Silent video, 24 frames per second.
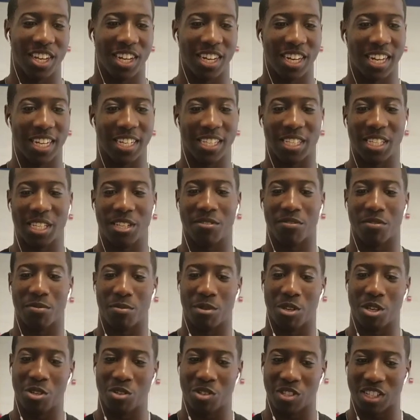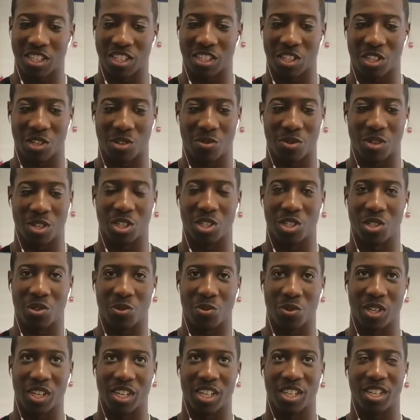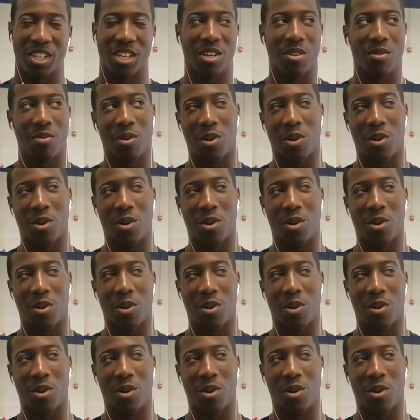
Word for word: A lot of teams from Houston don't want us to win.